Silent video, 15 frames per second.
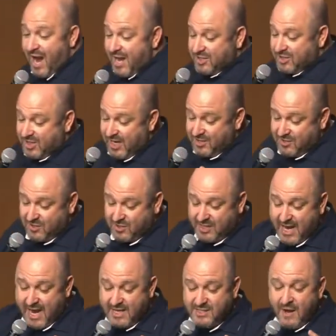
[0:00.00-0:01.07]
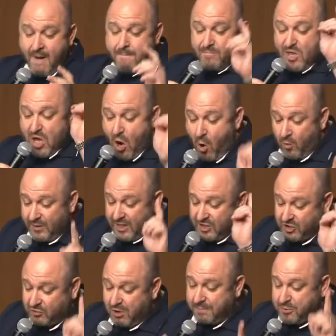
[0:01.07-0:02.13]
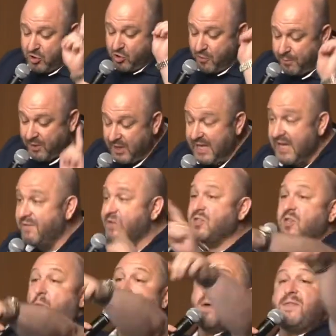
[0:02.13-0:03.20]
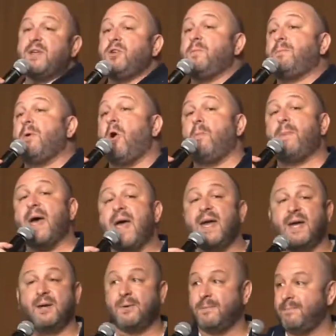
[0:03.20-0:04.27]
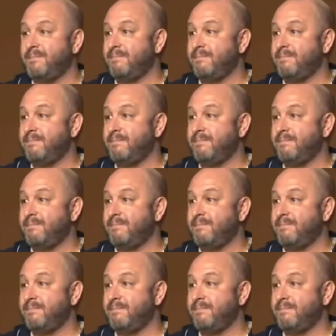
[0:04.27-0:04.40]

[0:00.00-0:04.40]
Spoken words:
Scott Caesar says, the only scripture you believe is the one that you obey.